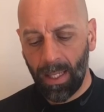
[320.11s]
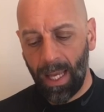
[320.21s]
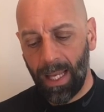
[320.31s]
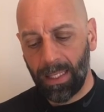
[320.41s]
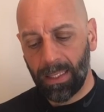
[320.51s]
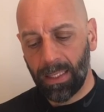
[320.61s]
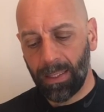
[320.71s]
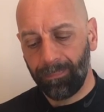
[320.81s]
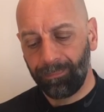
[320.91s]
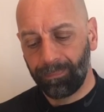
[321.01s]

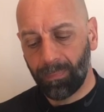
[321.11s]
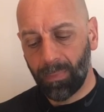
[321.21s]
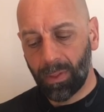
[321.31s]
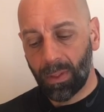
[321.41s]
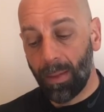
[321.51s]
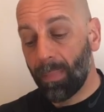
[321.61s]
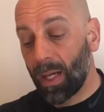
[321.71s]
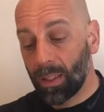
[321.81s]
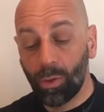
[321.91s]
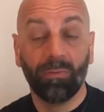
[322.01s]
and they
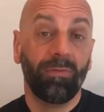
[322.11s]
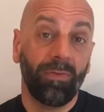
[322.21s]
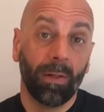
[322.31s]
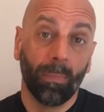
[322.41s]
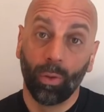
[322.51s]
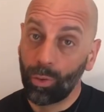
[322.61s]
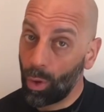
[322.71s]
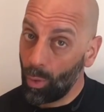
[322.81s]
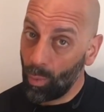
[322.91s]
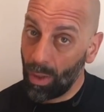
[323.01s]
might confirm or
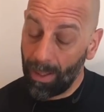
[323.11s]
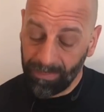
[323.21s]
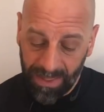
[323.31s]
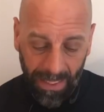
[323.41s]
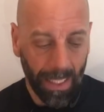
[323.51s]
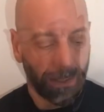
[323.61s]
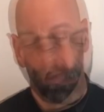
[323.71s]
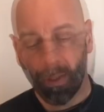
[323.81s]
not what I'm saying.